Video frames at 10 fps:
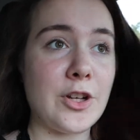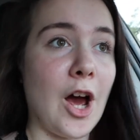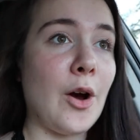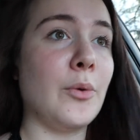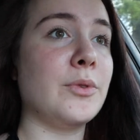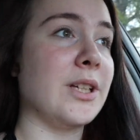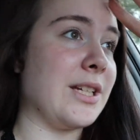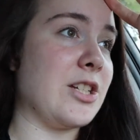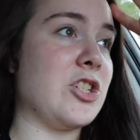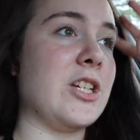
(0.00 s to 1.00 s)
not
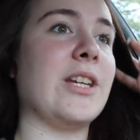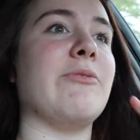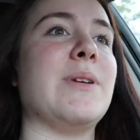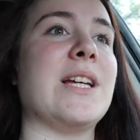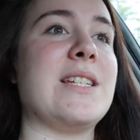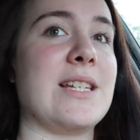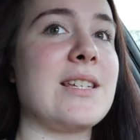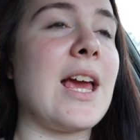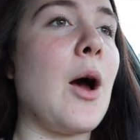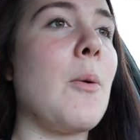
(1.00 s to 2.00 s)
only did she give me a
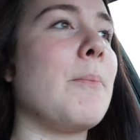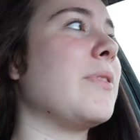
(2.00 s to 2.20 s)
discount,